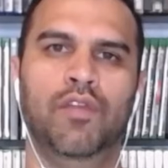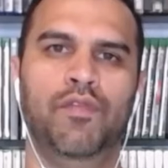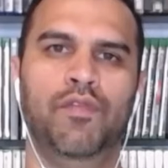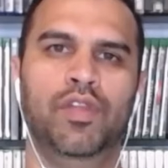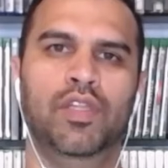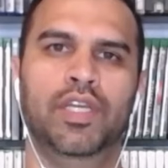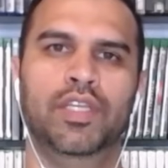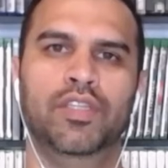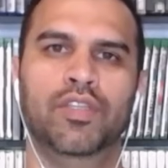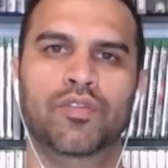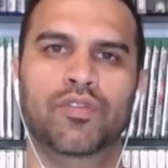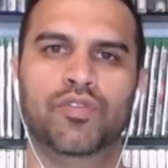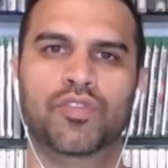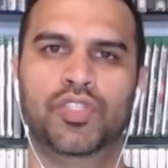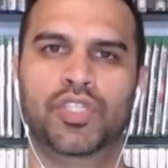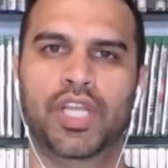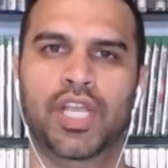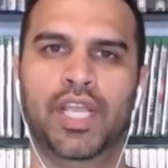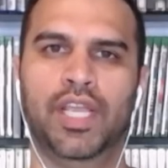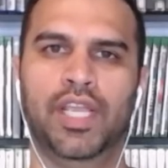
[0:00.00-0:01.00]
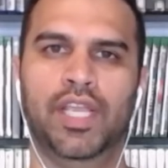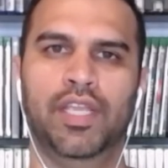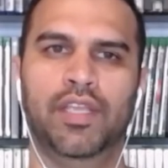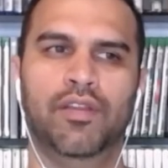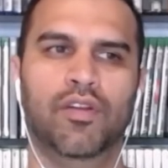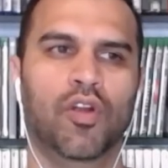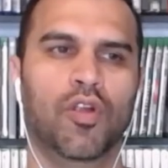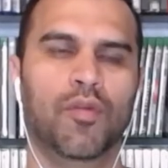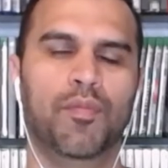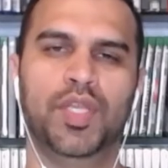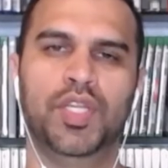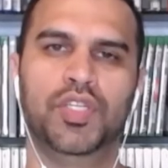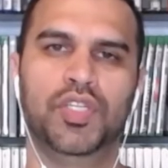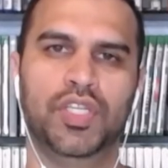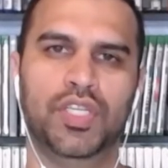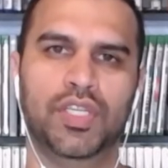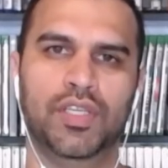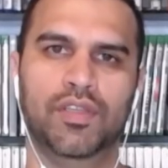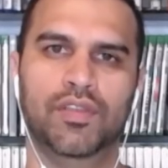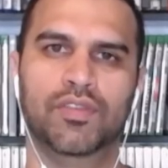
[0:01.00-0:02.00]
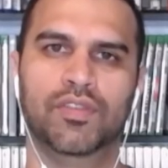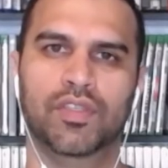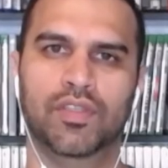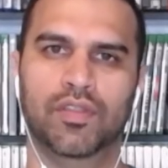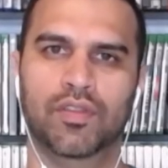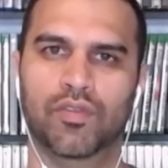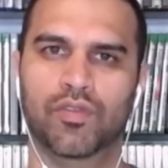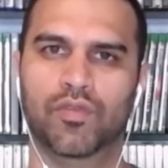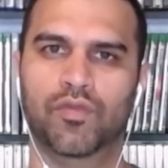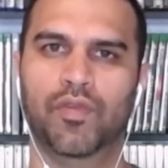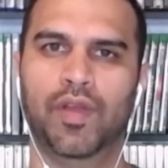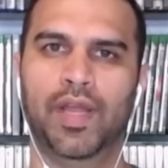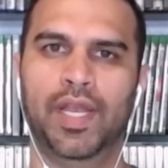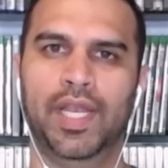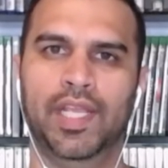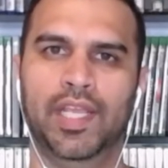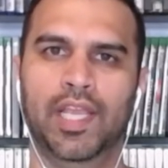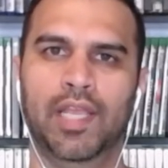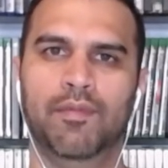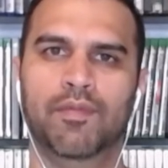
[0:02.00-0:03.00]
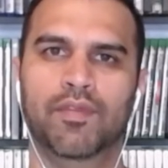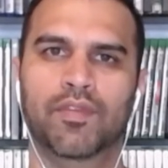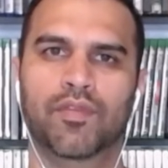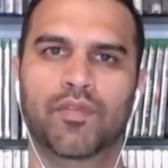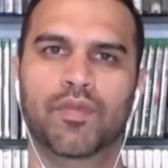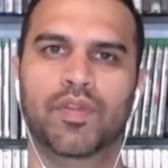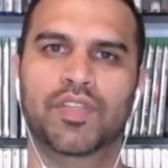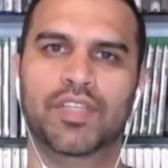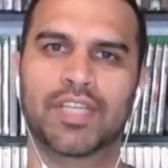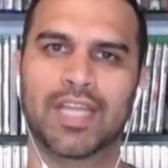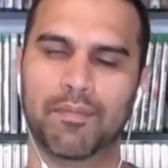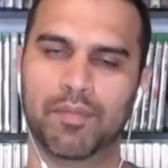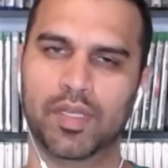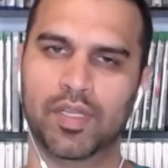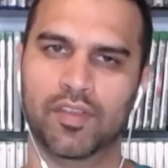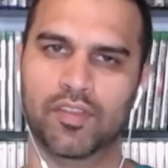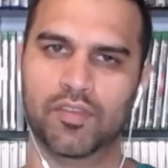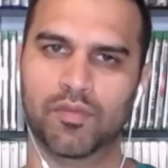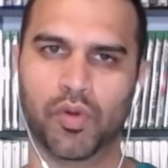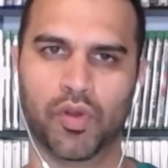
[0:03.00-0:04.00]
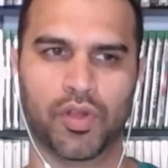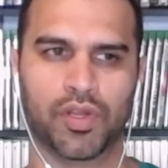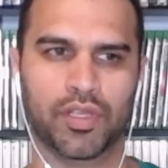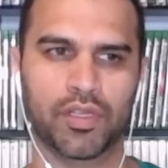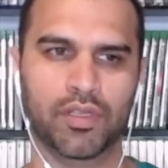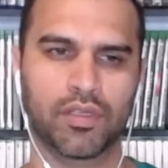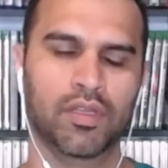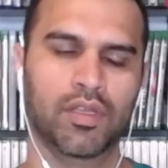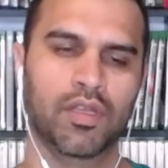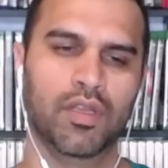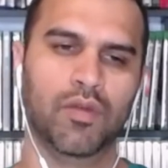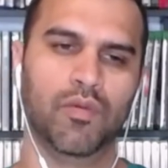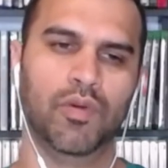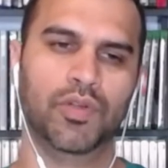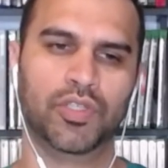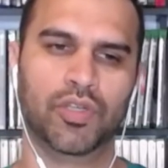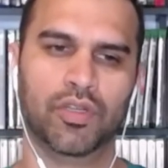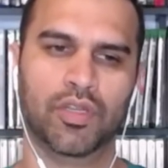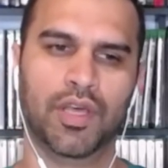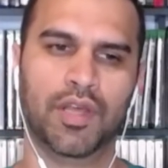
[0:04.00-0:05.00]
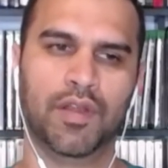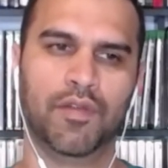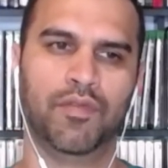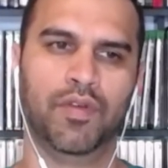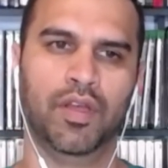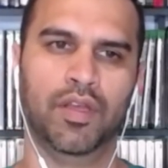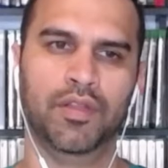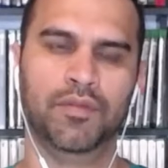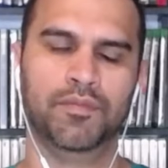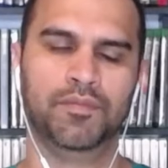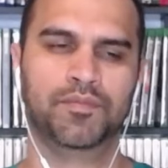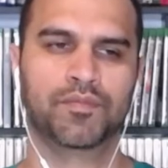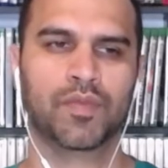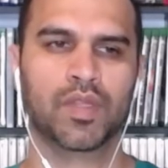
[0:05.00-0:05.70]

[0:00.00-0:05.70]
if you like those JRPGs and those fighting games from the Japanese market, which are a lot of fun.